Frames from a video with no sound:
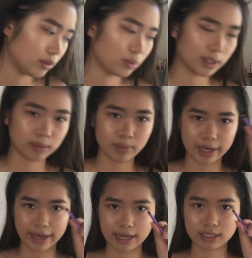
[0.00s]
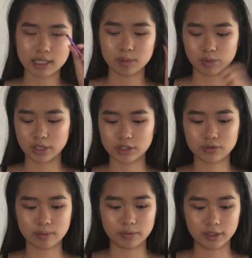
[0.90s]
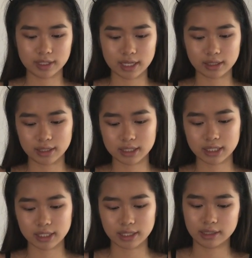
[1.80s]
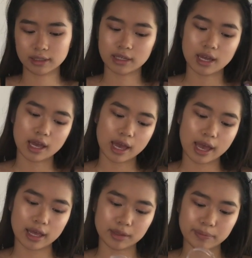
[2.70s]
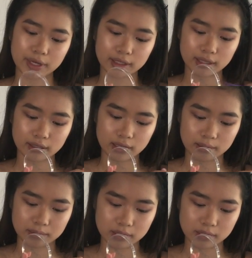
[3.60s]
in with my accent brush from Real Techniques again and picking up